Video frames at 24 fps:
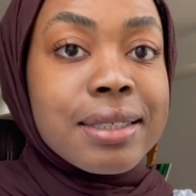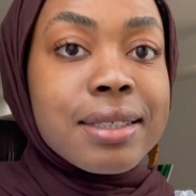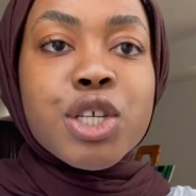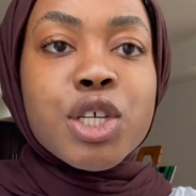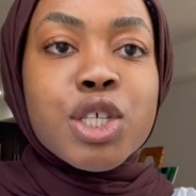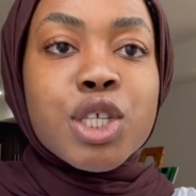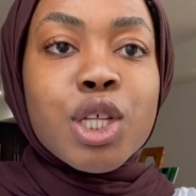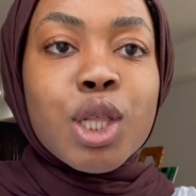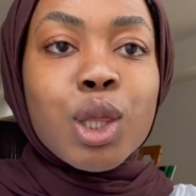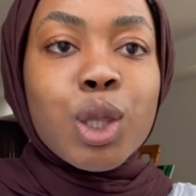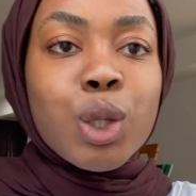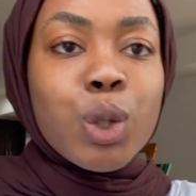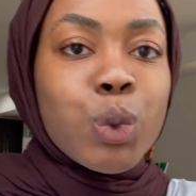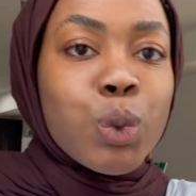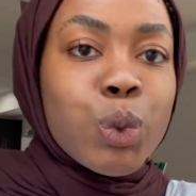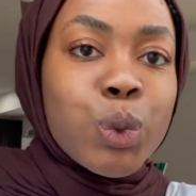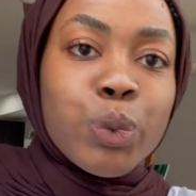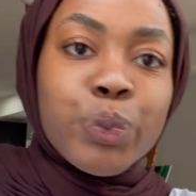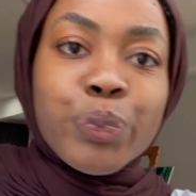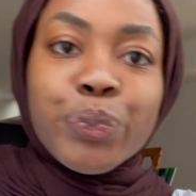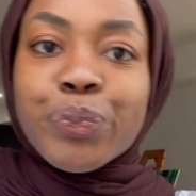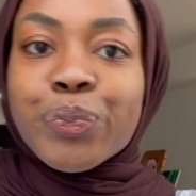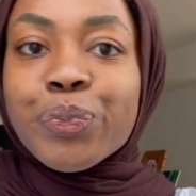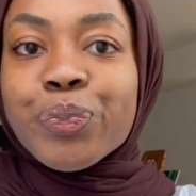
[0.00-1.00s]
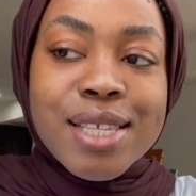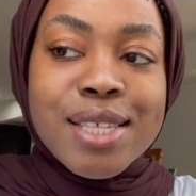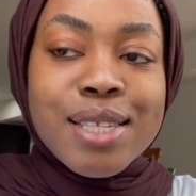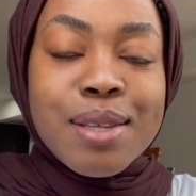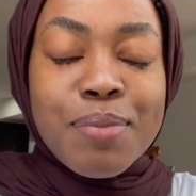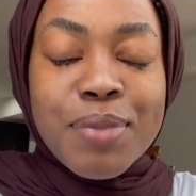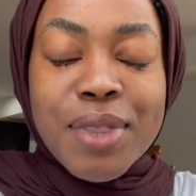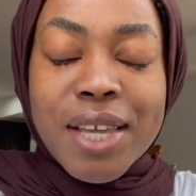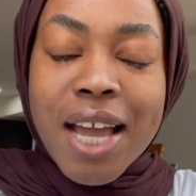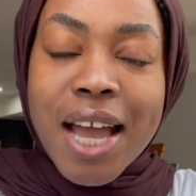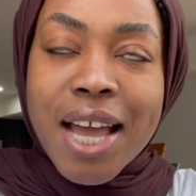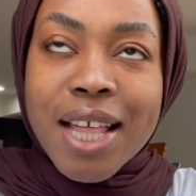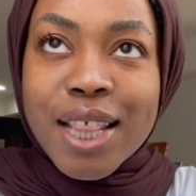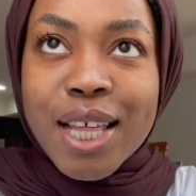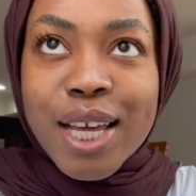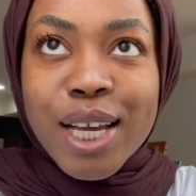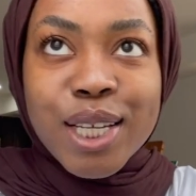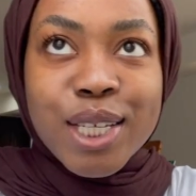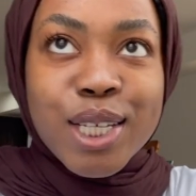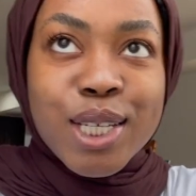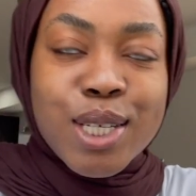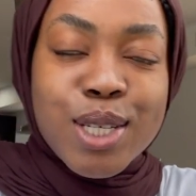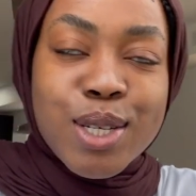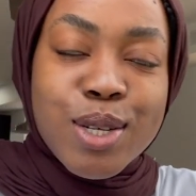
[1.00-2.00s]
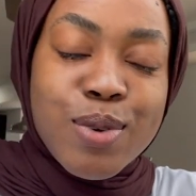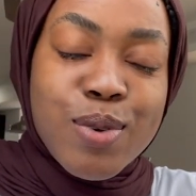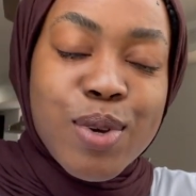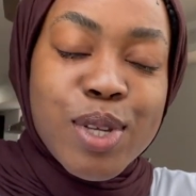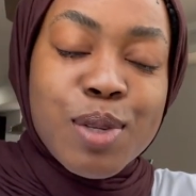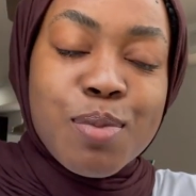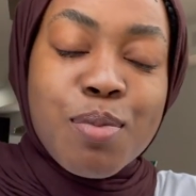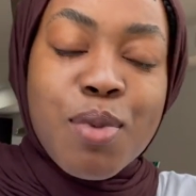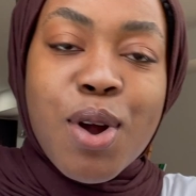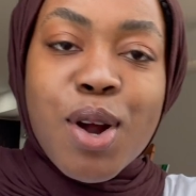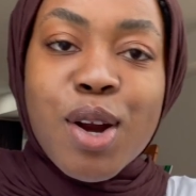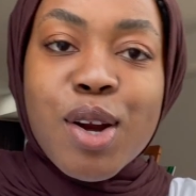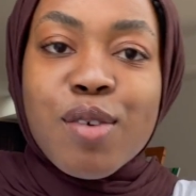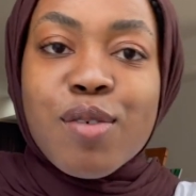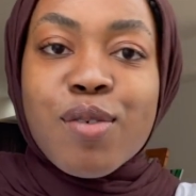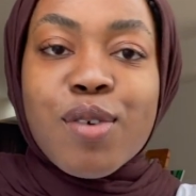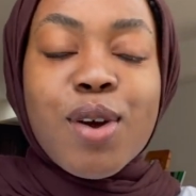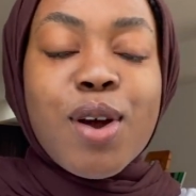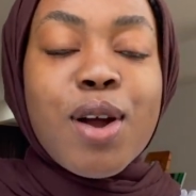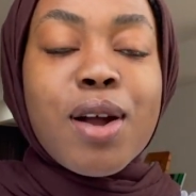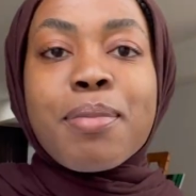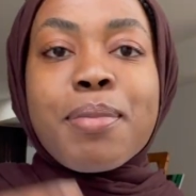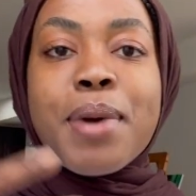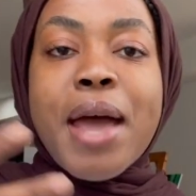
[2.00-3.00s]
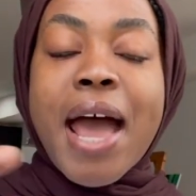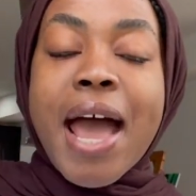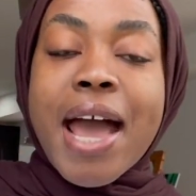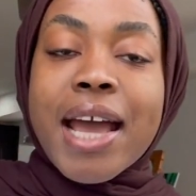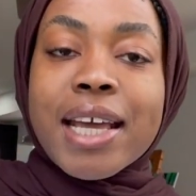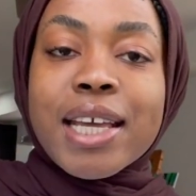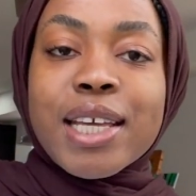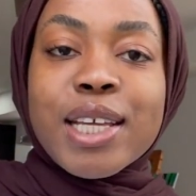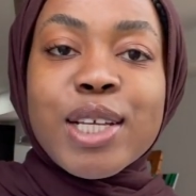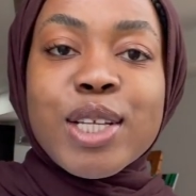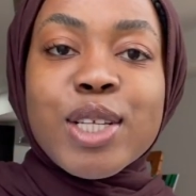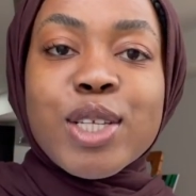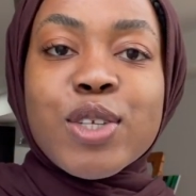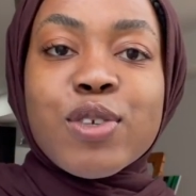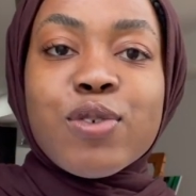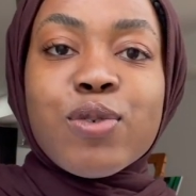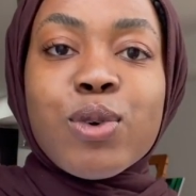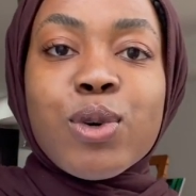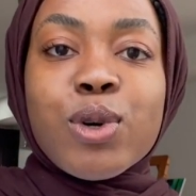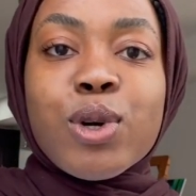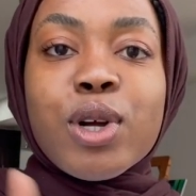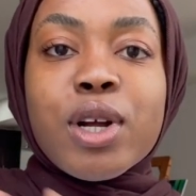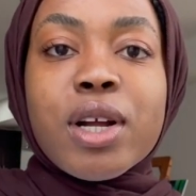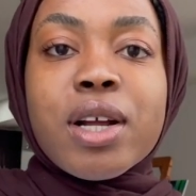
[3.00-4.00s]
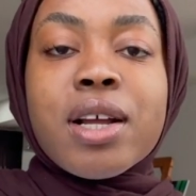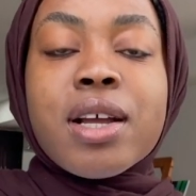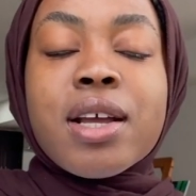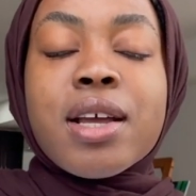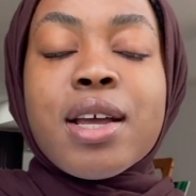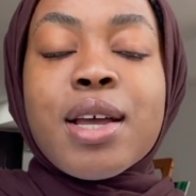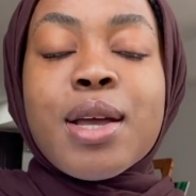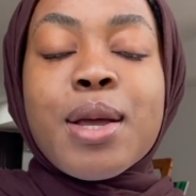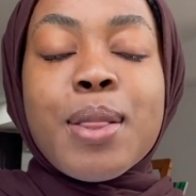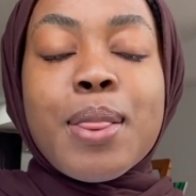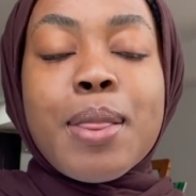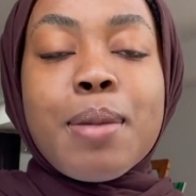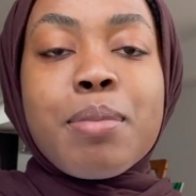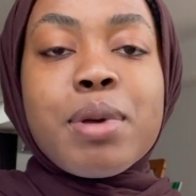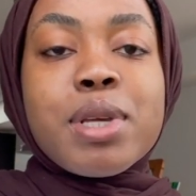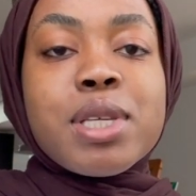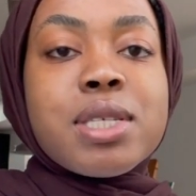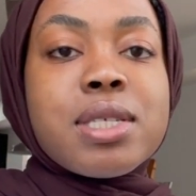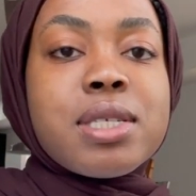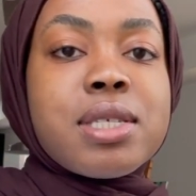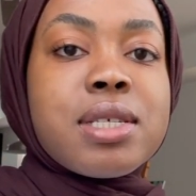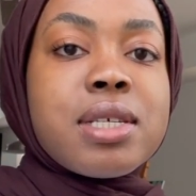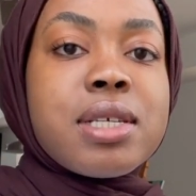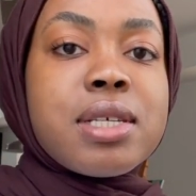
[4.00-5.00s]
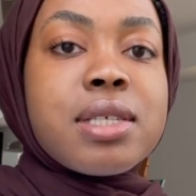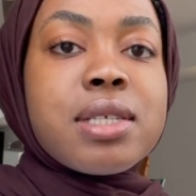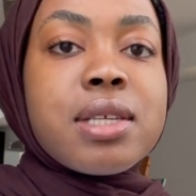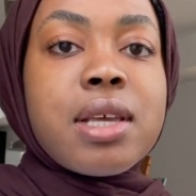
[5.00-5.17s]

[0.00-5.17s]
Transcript: Just a little something I like to do as part of our package for the businesses.